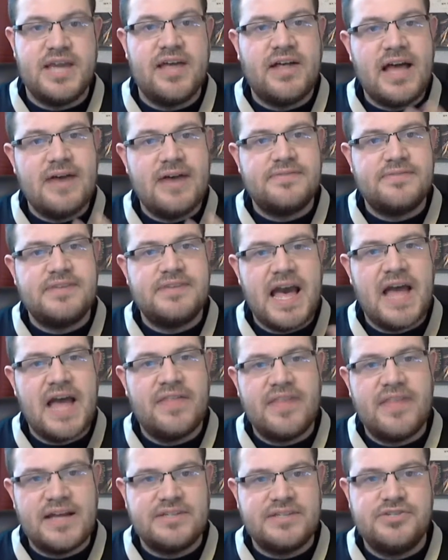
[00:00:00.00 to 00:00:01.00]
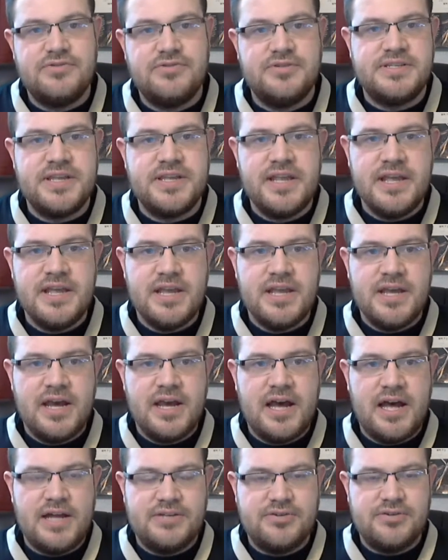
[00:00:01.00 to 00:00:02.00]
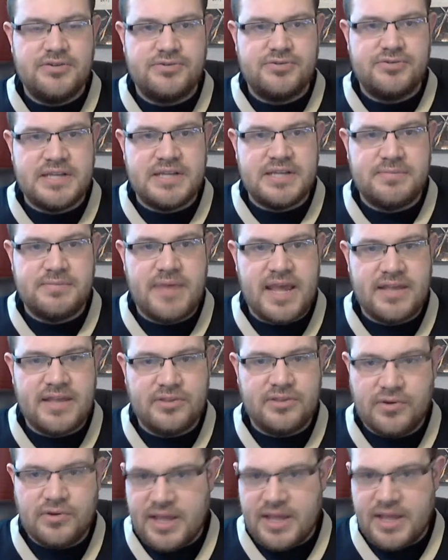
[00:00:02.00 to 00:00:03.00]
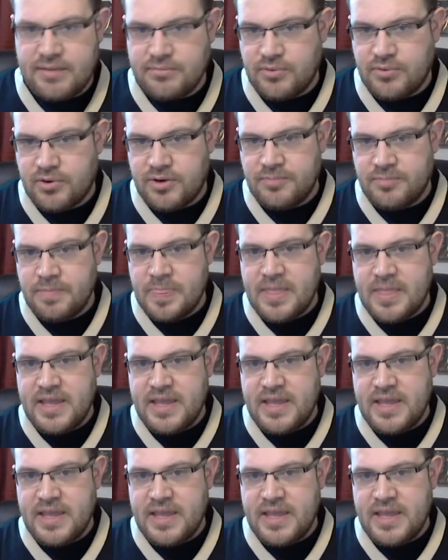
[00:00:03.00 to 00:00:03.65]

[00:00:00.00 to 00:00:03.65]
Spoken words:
He'll have to add that to his resume and learn that more